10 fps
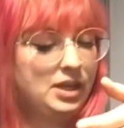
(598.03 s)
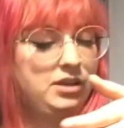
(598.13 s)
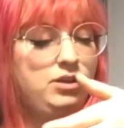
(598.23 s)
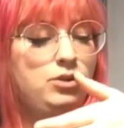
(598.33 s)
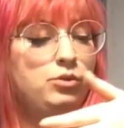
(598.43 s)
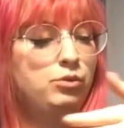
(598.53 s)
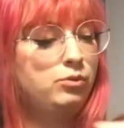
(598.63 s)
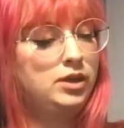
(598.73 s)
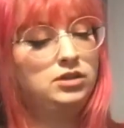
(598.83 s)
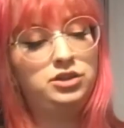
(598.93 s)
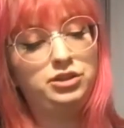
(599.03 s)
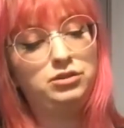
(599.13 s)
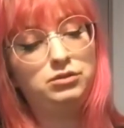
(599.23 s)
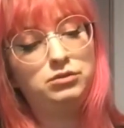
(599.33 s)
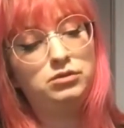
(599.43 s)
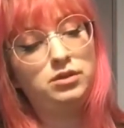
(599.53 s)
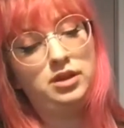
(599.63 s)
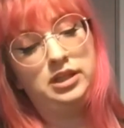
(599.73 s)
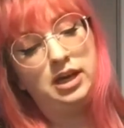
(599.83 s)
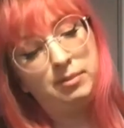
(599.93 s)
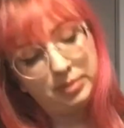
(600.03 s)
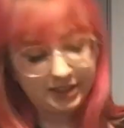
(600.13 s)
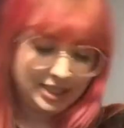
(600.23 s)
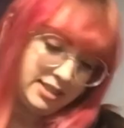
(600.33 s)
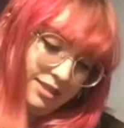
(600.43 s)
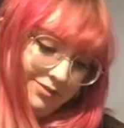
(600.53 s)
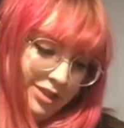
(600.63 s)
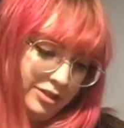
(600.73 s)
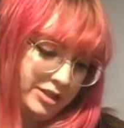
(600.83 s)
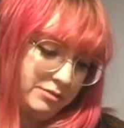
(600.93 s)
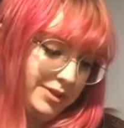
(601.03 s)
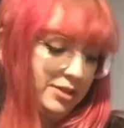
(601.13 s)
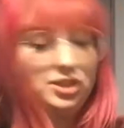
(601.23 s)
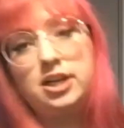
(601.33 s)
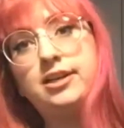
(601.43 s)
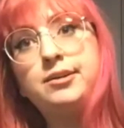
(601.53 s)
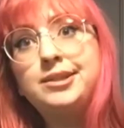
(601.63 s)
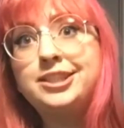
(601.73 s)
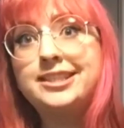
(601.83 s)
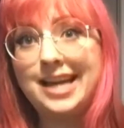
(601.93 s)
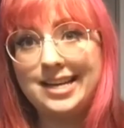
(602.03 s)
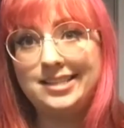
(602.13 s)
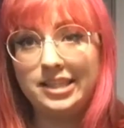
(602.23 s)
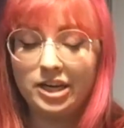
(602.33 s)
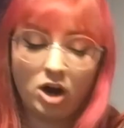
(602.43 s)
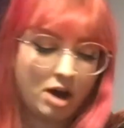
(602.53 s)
you will do the opposite of what you did when you started, which is casting